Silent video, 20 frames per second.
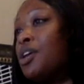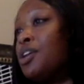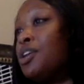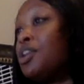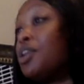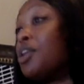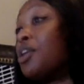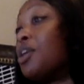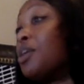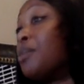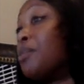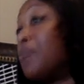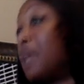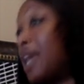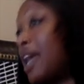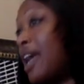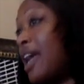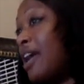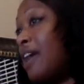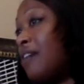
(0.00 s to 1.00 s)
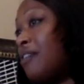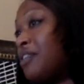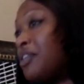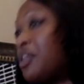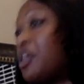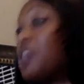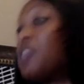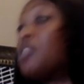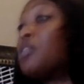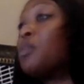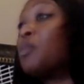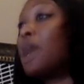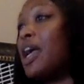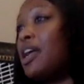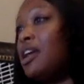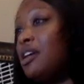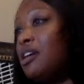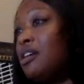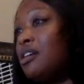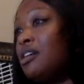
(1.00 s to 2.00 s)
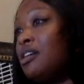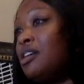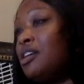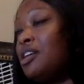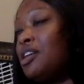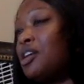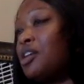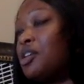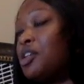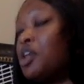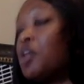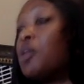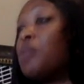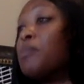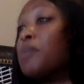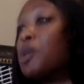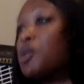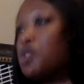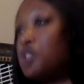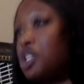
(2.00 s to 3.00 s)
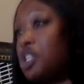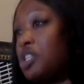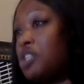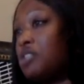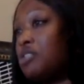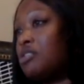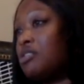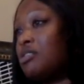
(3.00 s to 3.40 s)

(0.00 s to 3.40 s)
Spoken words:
your behavior and the way your emotions.